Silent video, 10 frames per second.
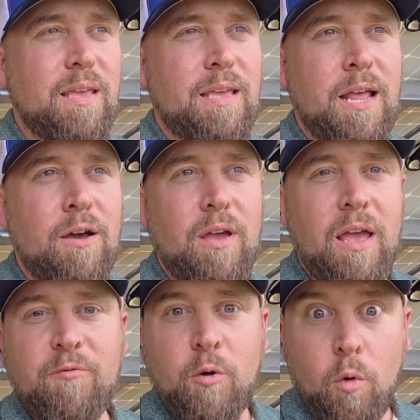
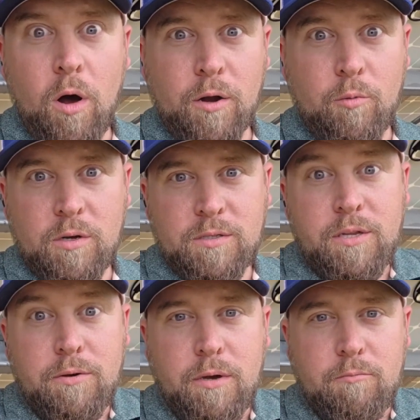if the water was
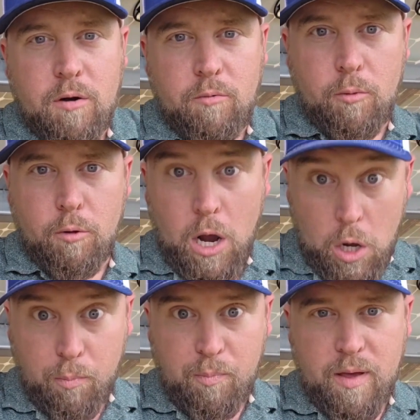doing what we were
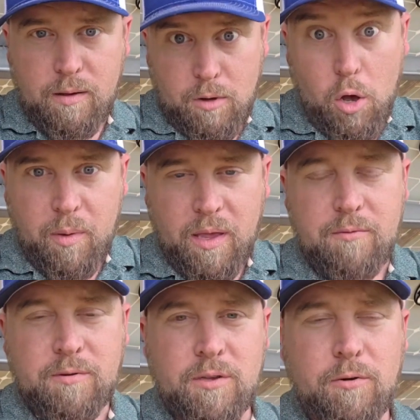hoping
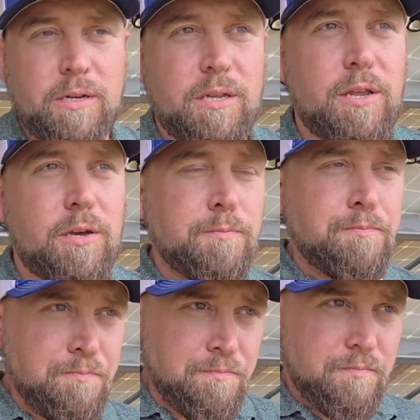it was going to do.
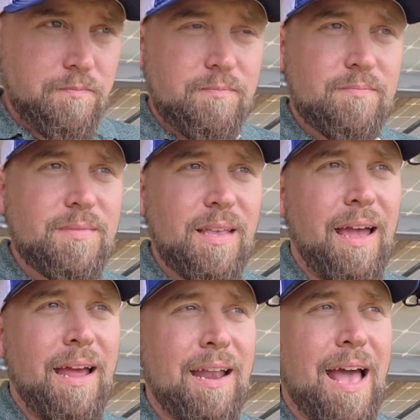
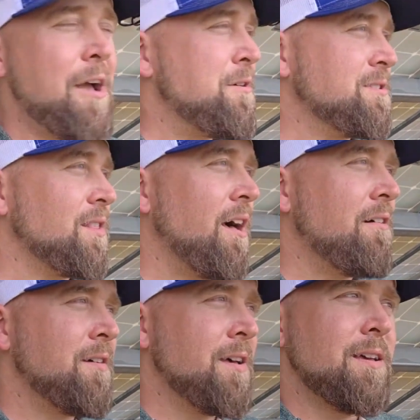And I always
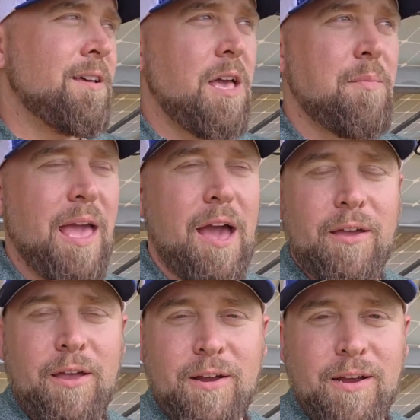love coming
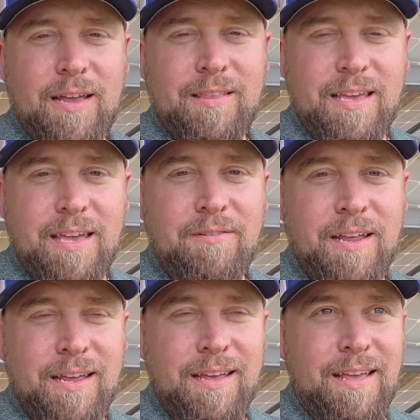out here in the
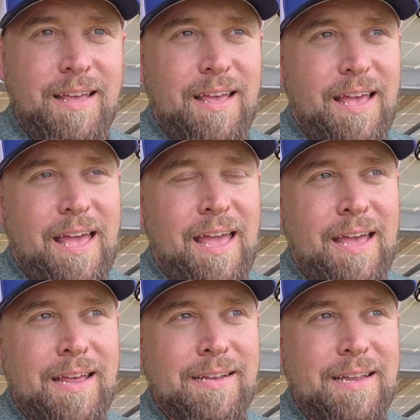evening,
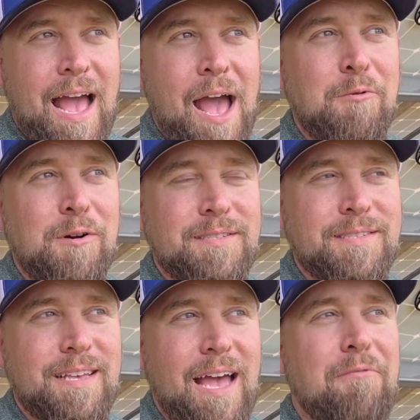and I
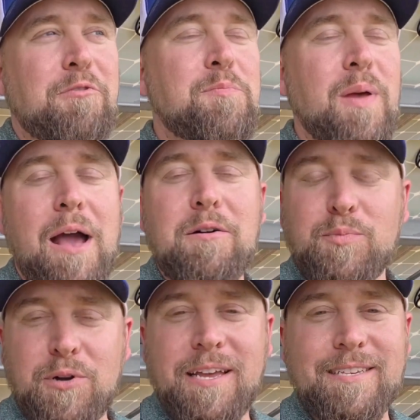have to admit I was
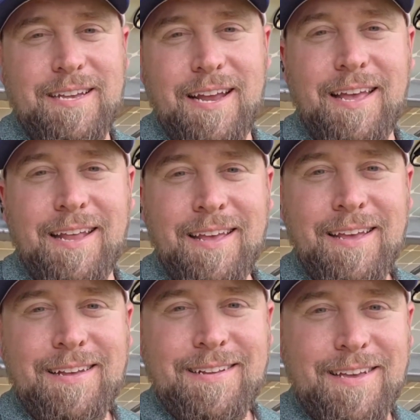pretty excited
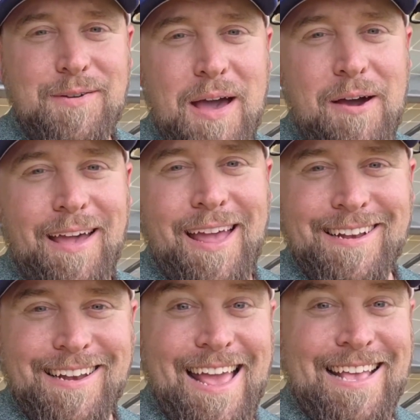to come out
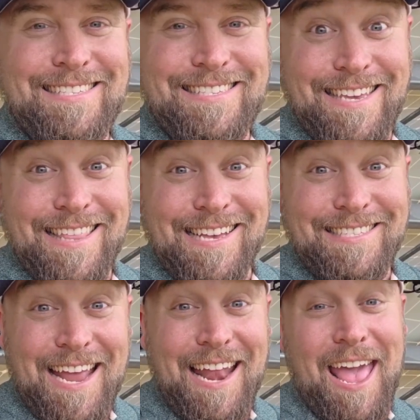and see
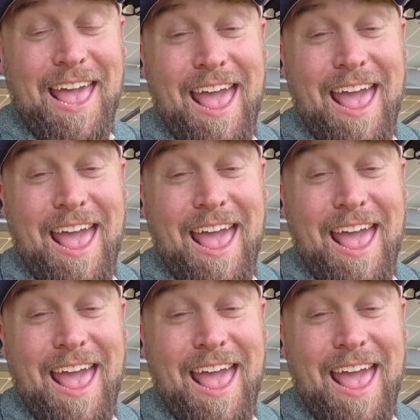this. And